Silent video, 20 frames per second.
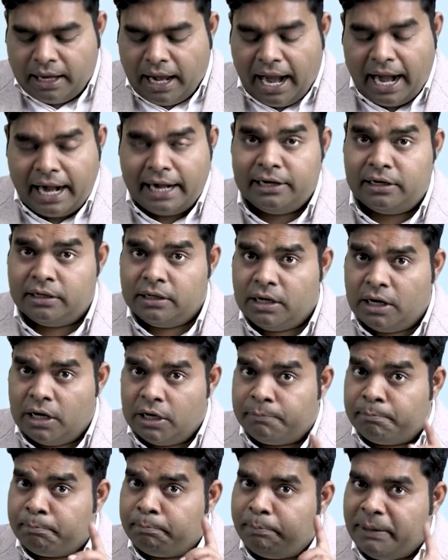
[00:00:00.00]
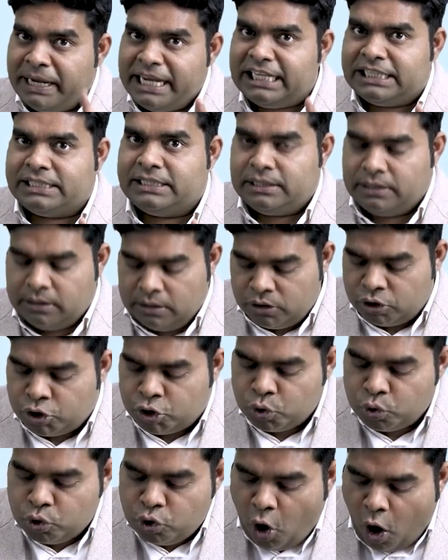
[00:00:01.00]
And please
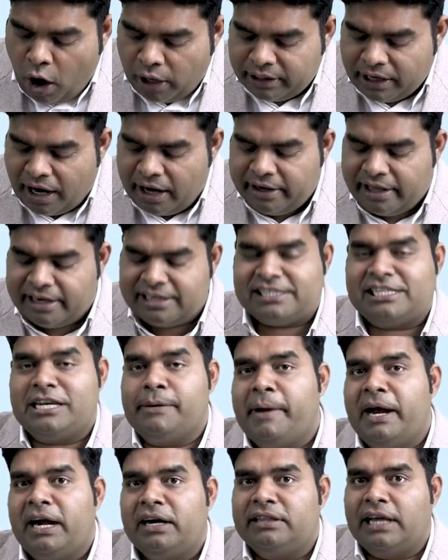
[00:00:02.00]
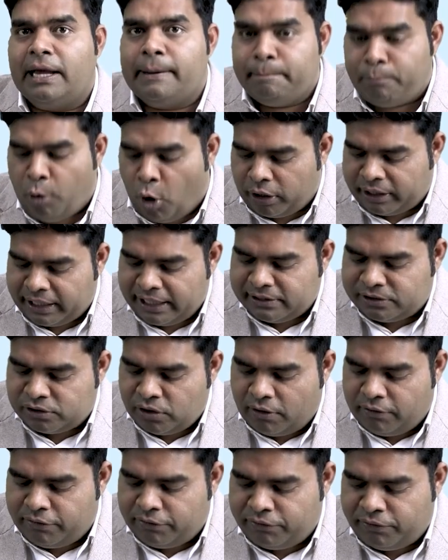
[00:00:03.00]
do not underestimate the importance
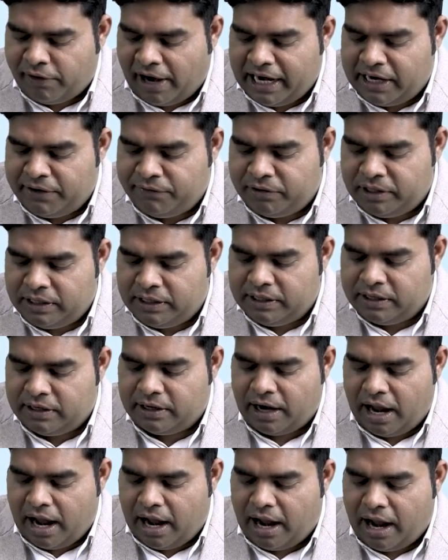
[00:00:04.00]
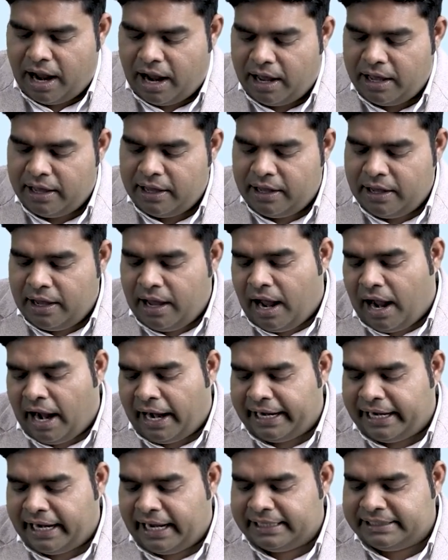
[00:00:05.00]
of 5 year
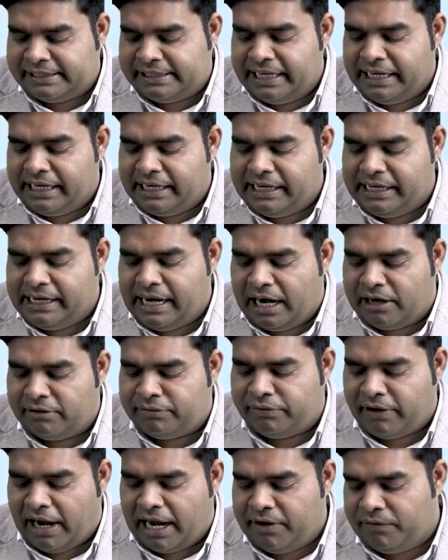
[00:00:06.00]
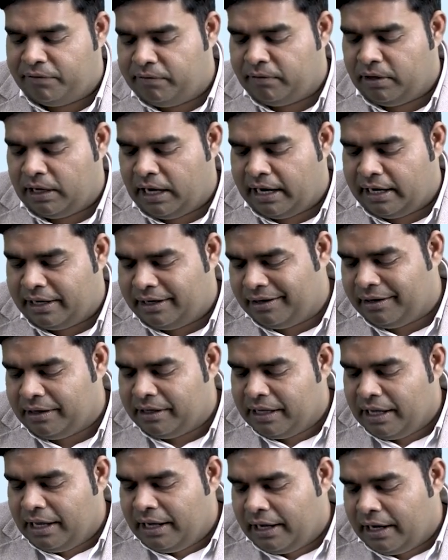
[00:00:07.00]
INI-CET and
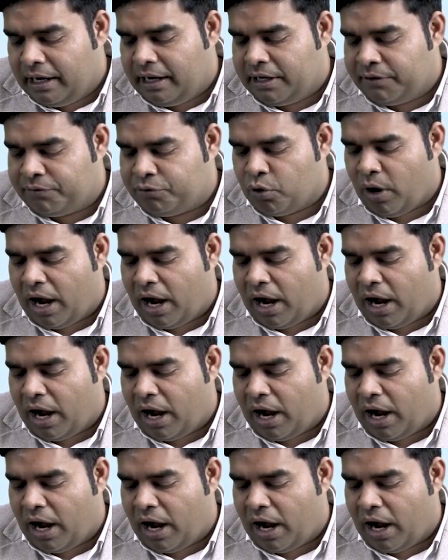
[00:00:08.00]
if